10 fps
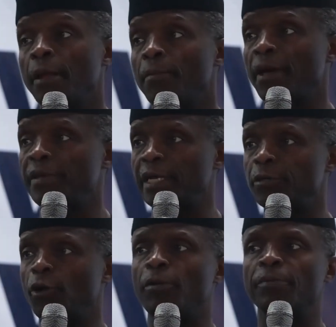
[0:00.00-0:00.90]
by the
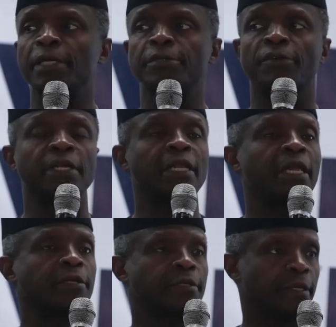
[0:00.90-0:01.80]
annulment of the
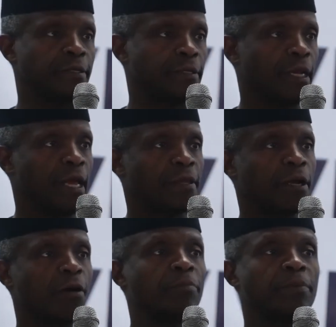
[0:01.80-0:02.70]
election and the
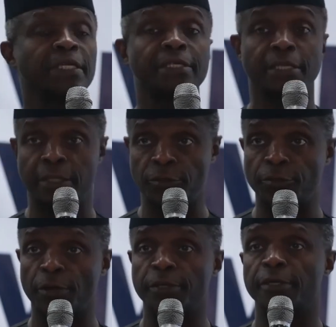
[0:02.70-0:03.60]
complete
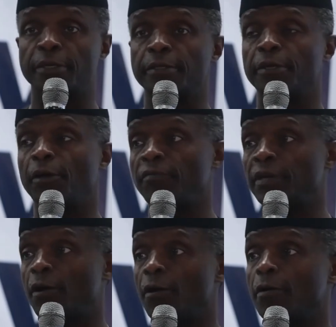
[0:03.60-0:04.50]
destruction of
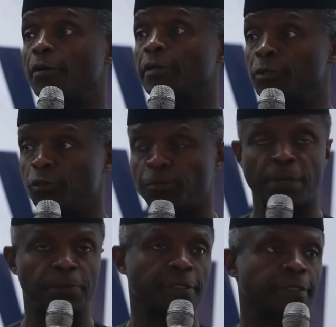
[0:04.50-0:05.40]
the Concord
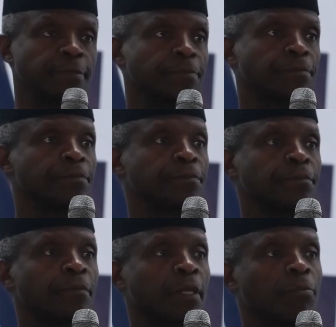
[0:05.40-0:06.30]
newspapers.
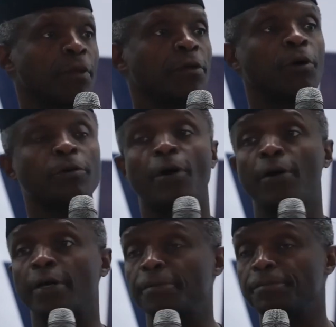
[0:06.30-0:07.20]
But they were
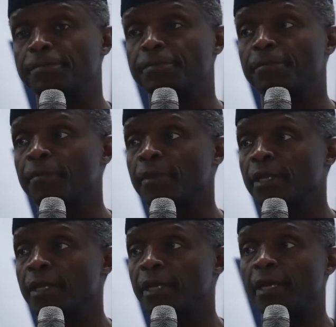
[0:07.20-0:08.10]
wrong.
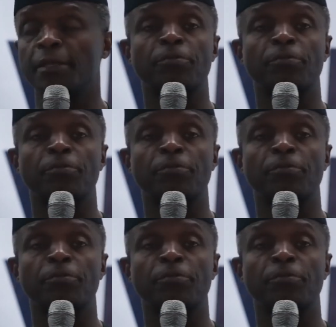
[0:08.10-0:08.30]
In the